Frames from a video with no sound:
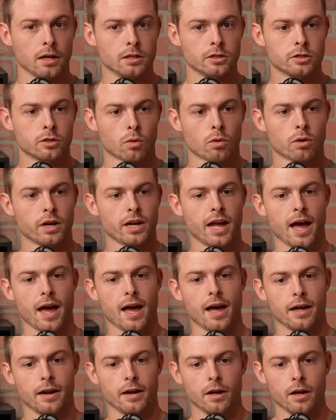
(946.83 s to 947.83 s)
Torrey
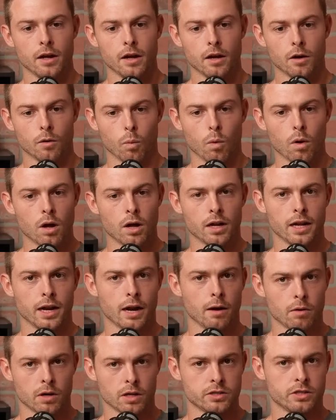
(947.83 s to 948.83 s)
had one, and I
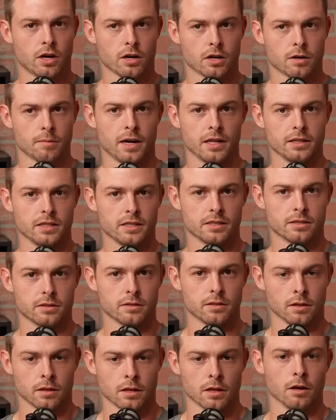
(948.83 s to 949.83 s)
want to talk about this a
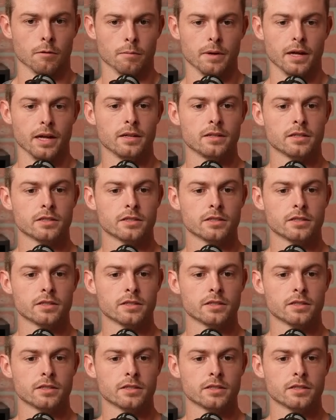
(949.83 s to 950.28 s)
little bit.